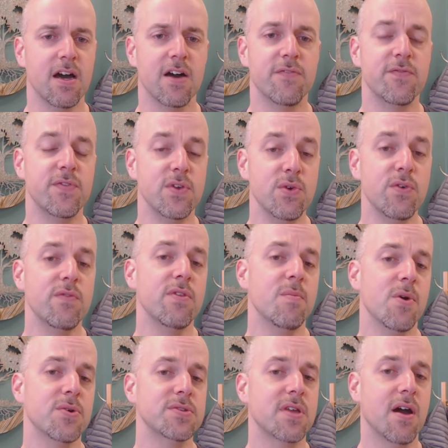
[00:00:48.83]
A few of the
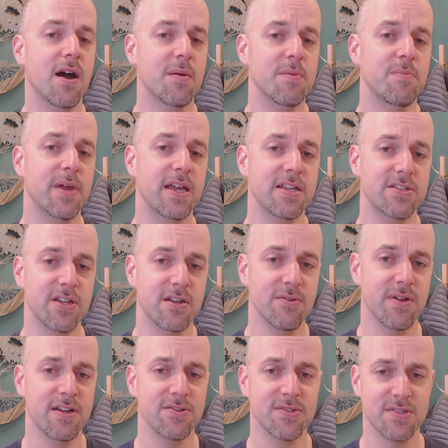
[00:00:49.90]
most common pain
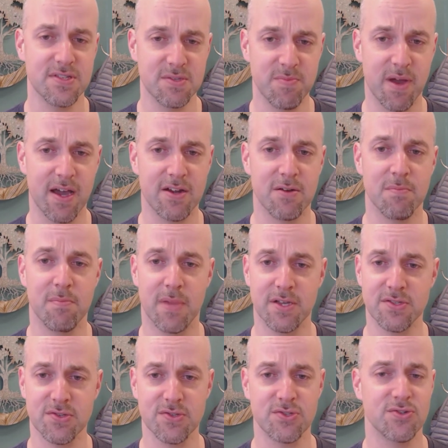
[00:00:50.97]
generators in the spine are
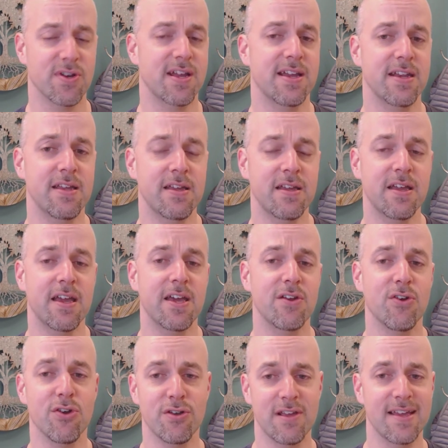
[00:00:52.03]
muscle strain
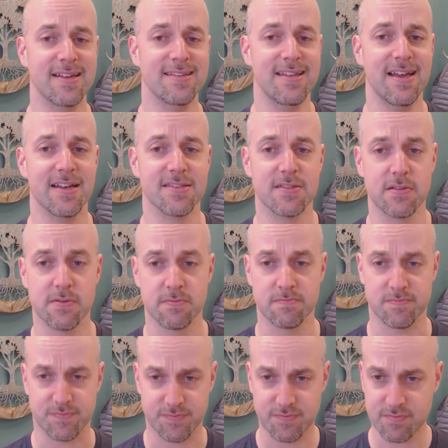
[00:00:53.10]
and herniated discs.
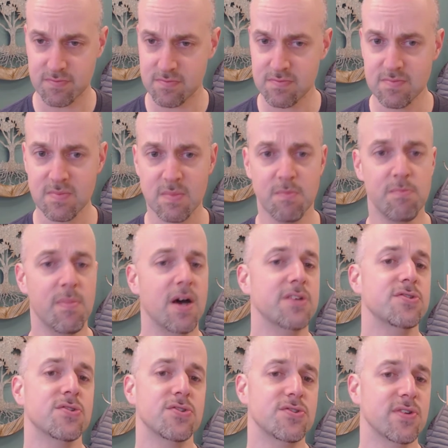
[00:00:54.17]

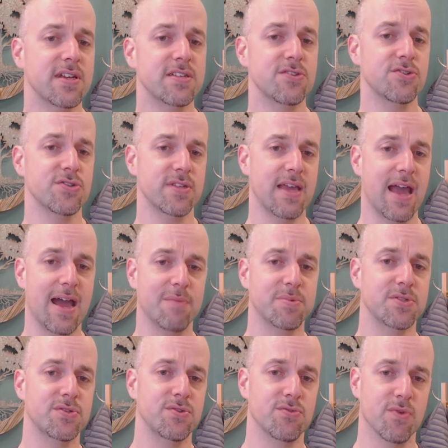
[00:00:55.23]
Muscle strains usually
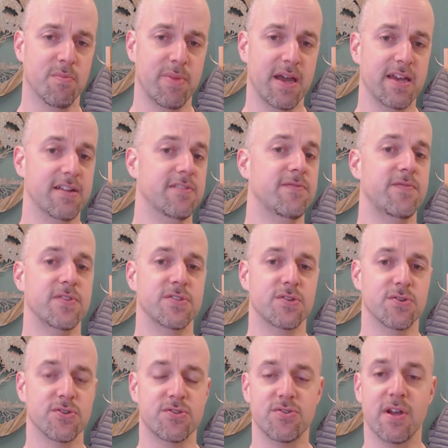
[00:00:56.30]
happen due to repetitive
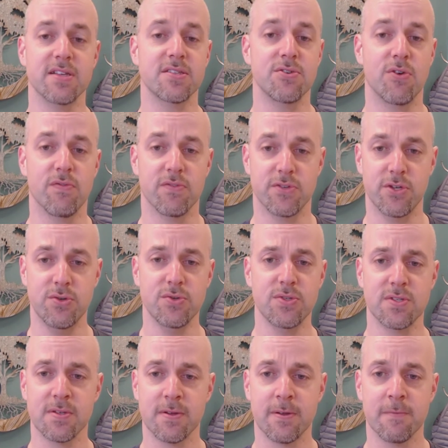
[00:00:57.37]
physical stress and
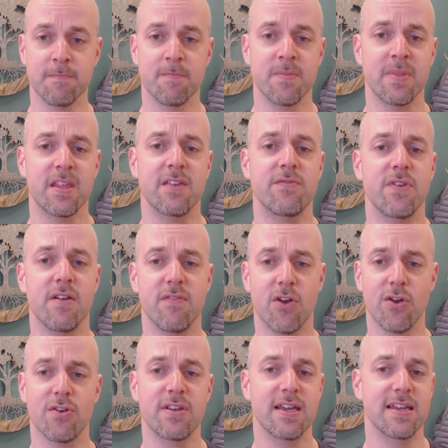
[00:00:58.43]
overuse. If you have a
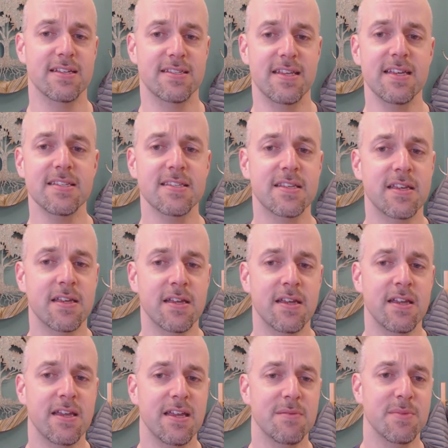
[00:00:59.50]
herniated disc,
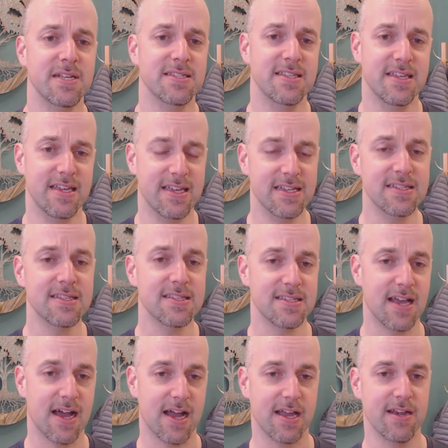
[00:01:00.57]
it means the
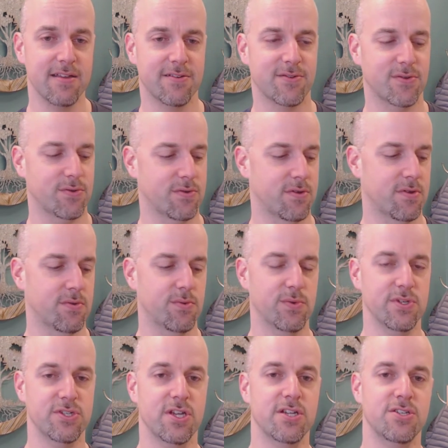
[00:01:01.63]
inside,
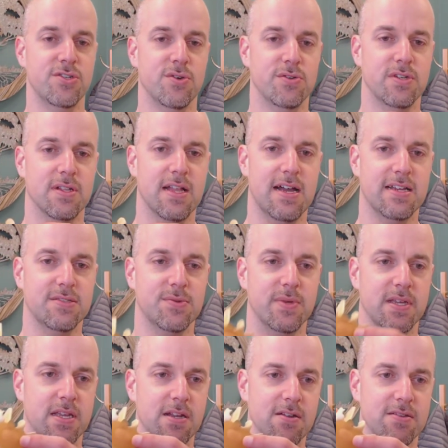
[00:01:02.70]
which I showed you last
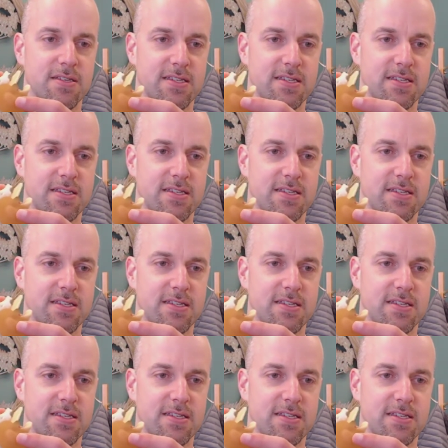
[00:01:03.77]
week here,